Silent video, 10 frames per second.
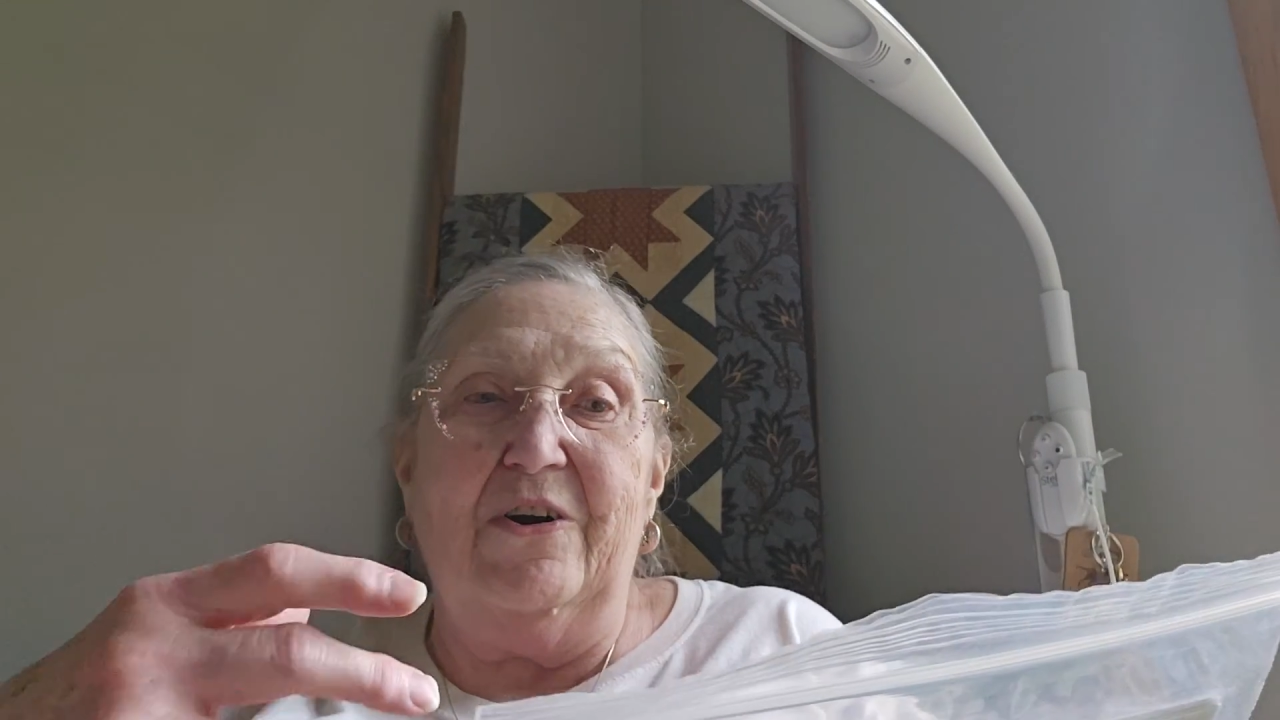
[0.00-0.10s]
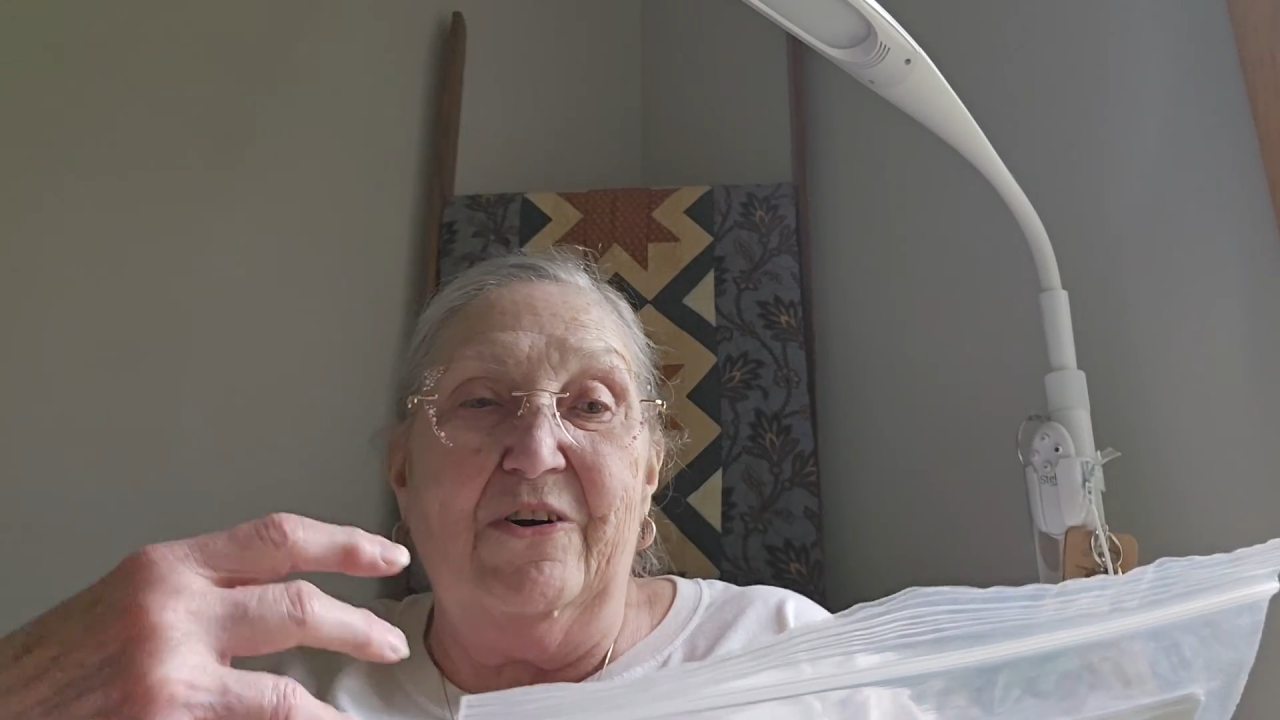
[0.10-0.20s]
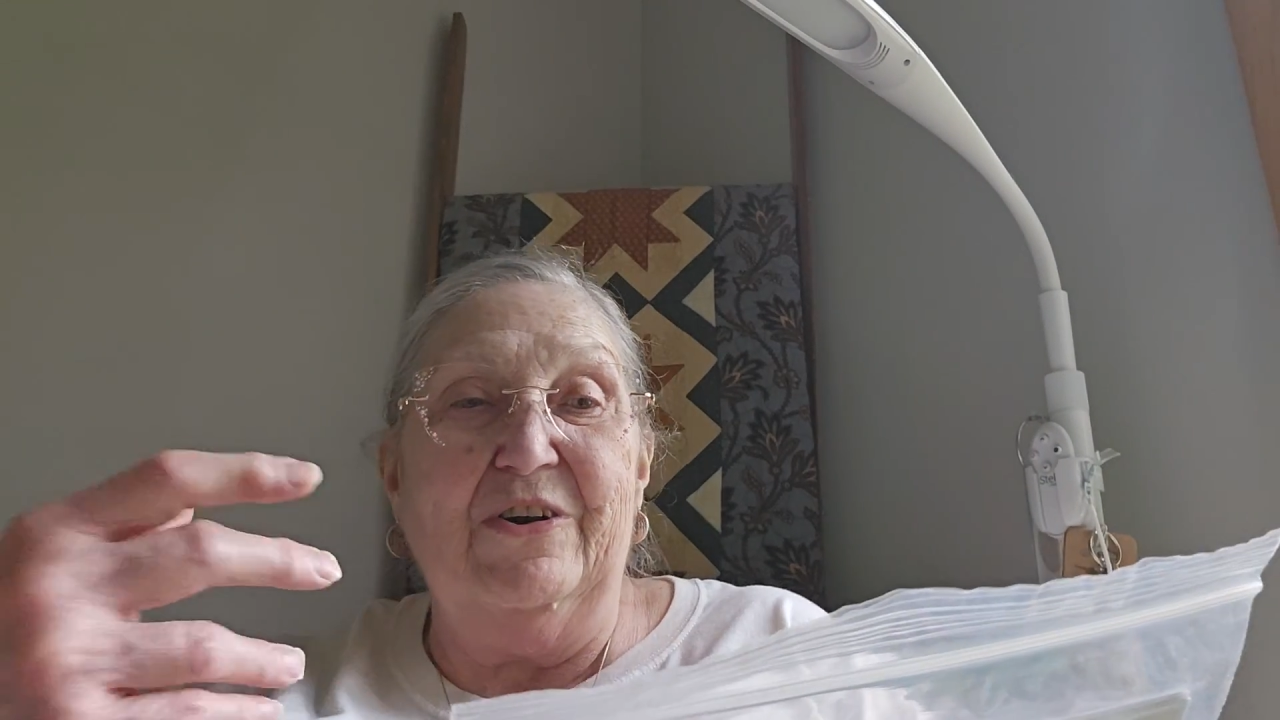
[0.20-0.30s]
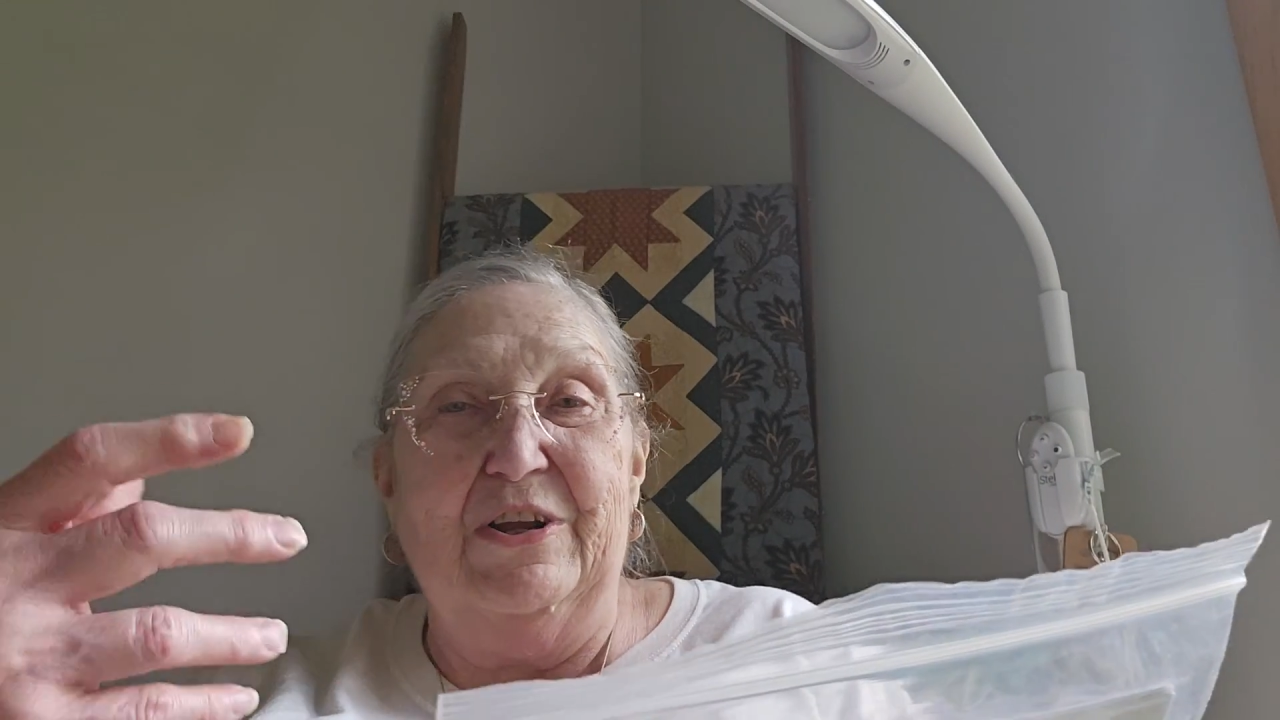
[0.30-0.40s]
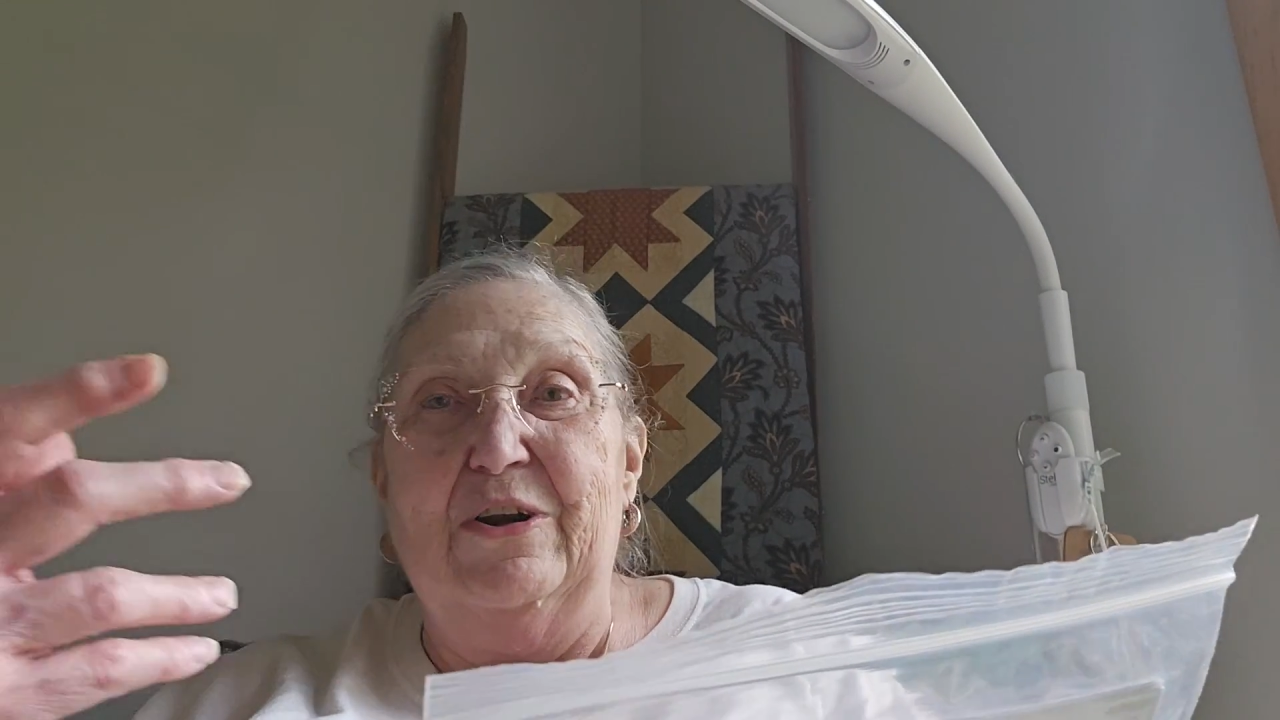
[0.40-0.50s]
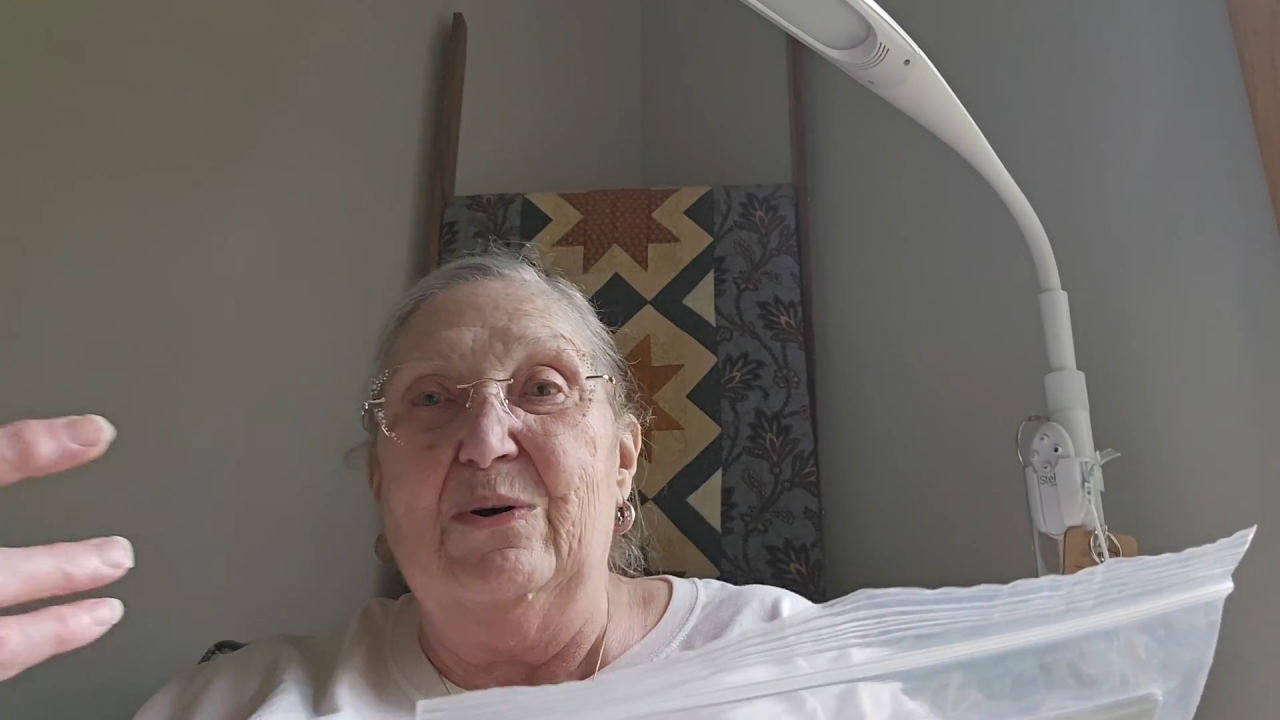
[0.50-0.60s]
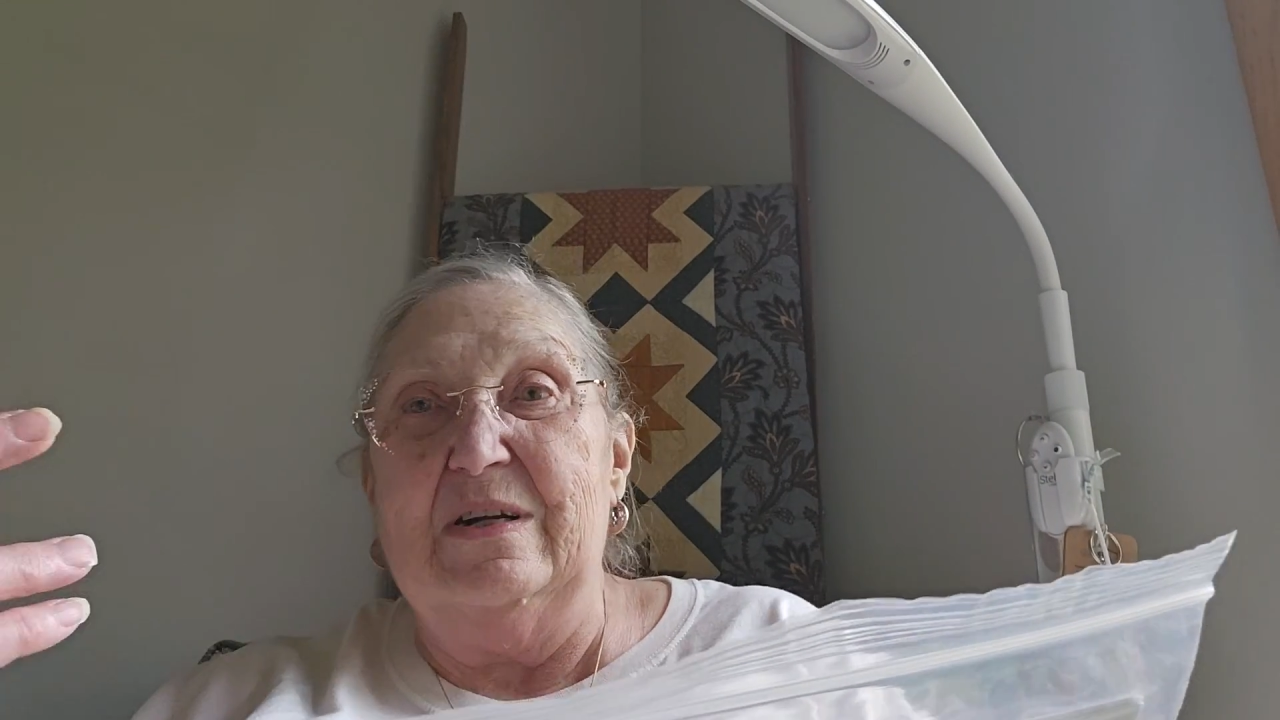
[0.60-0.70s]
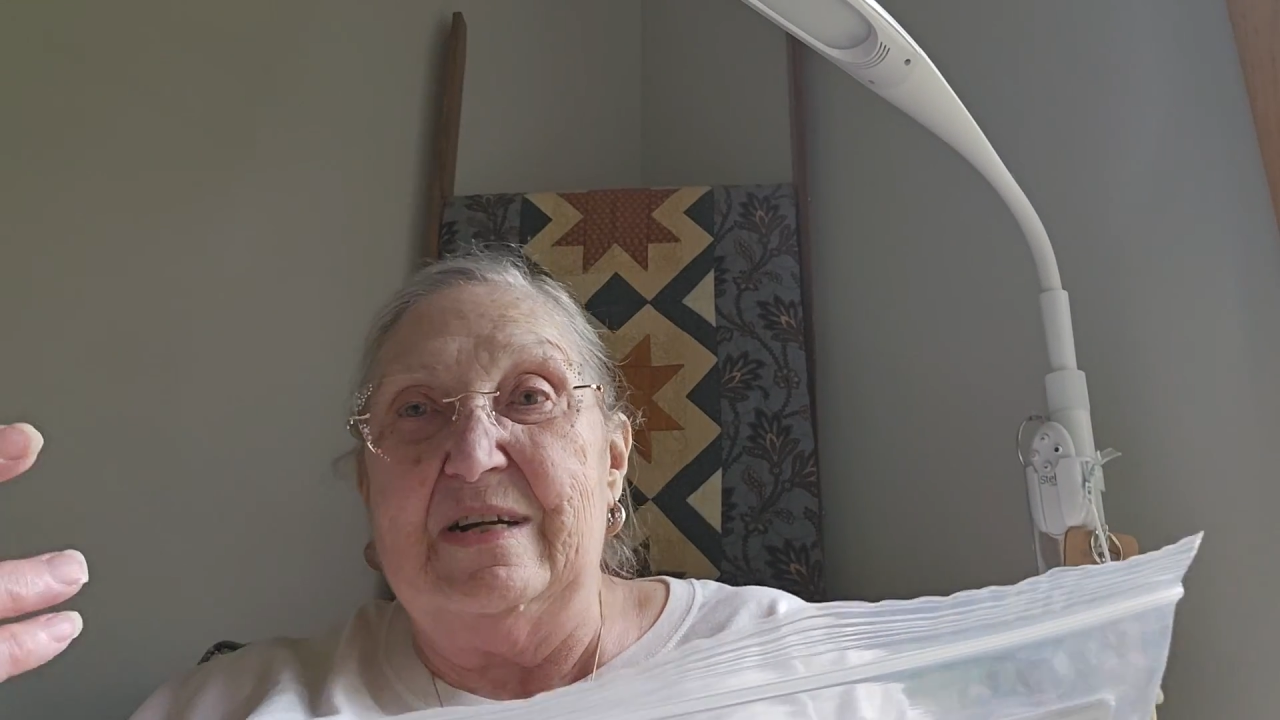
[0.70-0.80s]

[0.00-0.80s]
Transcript: or, at a